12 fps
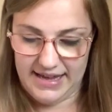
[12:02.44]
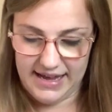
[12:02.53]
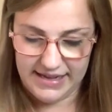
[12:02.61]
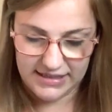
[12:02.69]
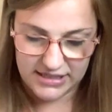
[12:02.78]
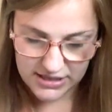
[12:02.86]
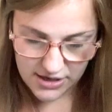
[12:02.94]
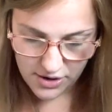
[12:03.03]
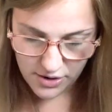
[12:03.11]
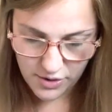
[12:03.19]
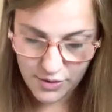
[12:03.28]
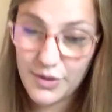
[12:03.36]
And
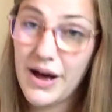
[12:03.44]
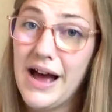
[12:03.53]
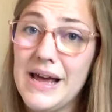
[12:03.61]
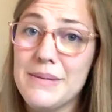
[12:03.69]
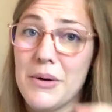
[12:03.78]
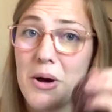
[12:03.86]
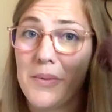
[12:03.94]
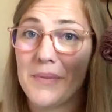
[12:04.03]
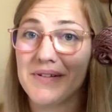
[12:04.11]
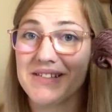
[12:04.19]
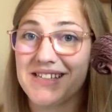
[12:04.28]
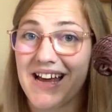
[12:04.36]
so I am
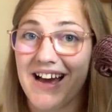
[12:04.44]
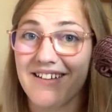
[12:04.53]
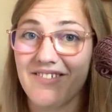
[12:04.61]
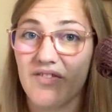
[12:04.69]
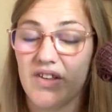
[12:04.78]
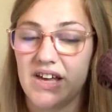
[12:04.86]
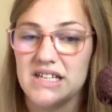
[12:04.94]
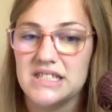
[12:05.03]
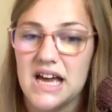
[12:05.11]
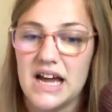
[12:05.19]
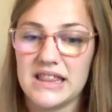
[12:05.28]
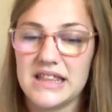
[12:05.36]
almost out of this.
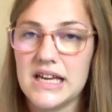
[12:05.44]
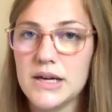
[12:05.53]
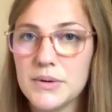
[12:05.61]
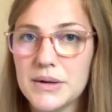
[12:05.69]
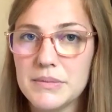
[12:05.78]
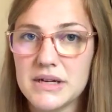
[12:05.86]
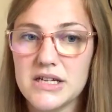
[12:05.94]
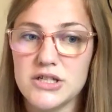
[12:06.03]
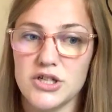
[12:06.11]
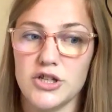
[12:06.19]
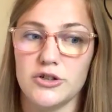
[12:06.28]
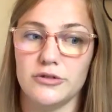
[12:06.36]
I think what I'm gonna
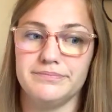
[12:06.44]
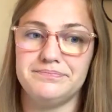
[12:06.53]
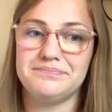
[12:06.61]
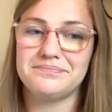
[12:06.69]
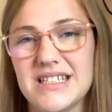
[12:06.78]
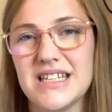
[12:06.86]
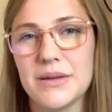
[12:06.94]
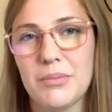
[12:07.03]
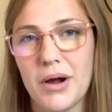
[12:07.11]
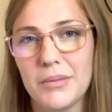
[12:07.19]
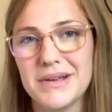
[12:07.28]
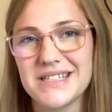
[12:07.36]
do, see the
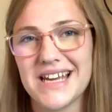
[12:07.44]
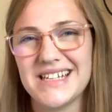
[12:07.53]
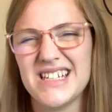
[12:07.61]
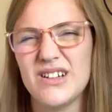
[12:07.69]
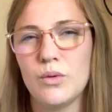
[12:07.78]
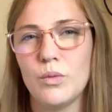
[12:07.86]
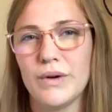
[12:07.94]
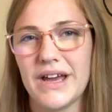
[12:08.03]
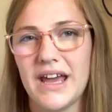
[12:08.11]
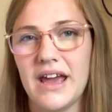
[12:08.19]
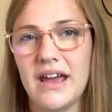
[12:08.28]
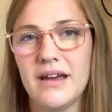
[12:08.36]
problem is I didn't
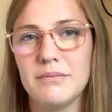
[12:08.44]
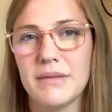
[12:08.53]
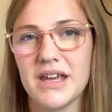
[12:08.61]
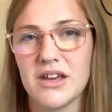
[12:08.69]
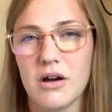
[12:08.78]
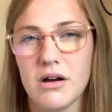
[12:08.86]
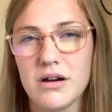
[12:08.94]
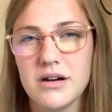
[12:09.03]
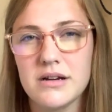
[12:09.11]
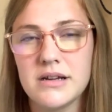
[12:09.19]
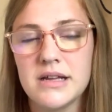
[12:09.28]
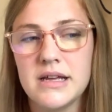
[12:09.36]
weigh my
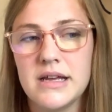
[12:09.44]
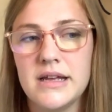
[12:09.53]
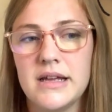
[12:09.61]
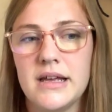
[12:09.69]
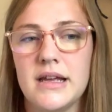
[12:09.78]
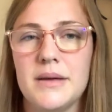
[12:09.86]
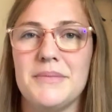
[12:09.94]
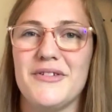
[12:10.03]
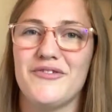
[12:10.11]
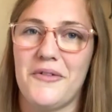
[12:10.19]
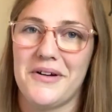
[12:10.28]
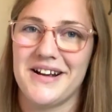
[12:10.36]
yarn
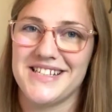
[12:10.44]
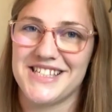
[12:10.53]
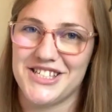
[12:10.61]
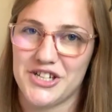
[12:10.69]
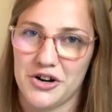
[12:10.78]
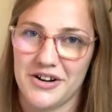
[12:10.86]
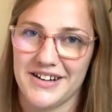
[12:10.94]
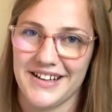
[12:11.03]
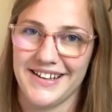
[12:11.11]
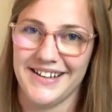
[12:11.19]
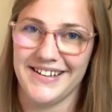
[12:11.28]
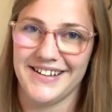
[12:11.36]
before I
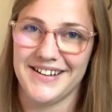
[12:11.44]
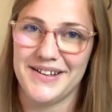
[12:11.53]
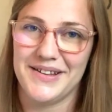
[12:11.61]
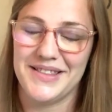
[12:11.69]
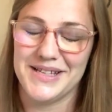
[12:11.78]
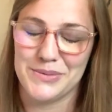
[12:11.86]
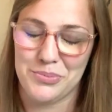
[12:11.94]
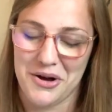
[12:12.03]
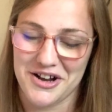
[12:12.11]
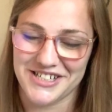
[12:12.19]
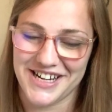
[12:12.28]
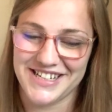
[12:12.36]
started this
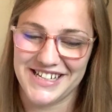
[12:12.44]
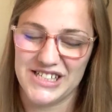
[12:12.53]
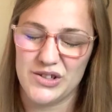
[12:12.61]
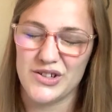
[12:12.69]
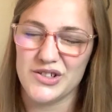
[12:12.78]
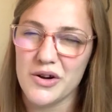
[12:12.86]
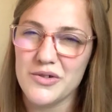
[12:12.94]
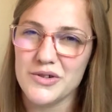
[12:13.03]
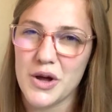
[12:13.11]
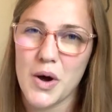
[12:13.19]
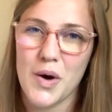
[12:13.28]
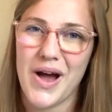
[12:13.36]
project. And so I don't
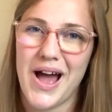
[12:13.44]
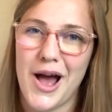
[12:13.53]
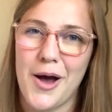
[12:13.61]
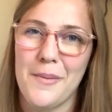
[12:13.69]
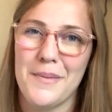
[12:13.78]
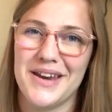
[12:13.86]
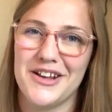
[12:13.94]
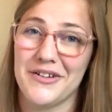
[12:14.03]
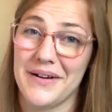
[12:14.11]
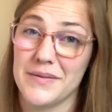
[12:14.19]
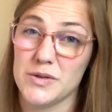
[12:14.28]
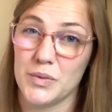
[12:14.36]
know how many
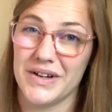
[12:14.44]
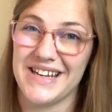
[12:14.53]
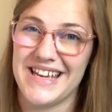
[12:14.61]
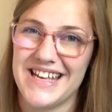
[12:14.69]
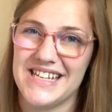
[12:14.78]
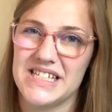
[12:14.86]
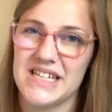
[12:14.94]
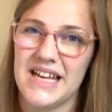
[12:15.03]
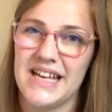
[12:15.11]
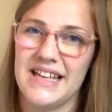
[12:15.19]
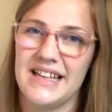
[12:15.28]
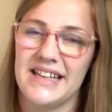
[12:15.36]
grams were in each
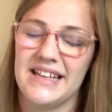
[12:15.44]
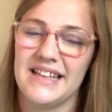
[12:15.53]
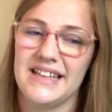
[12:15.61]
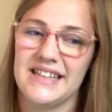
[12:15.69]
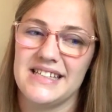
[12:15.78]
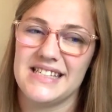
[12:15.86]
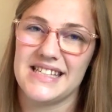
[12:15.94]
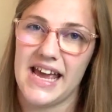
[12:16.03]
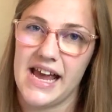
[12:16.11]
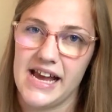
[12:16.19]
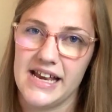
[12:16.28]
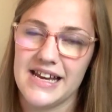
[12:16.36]

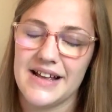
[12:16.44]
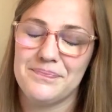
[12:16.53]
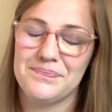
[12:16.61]
skein.